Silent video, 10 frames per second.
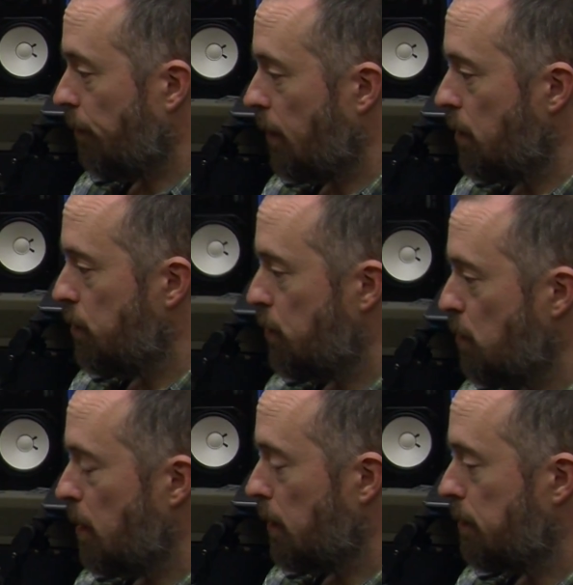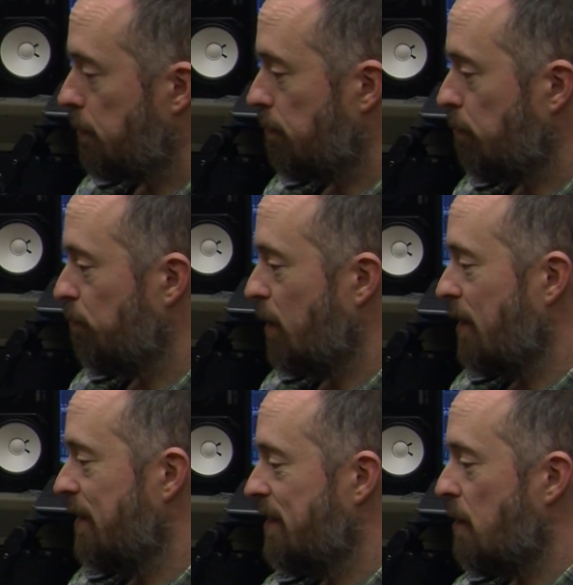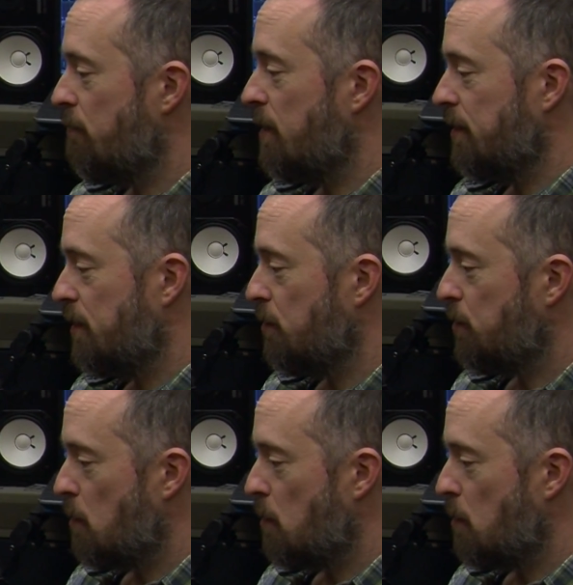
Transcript: Use two mics. Well, there's no reason to use two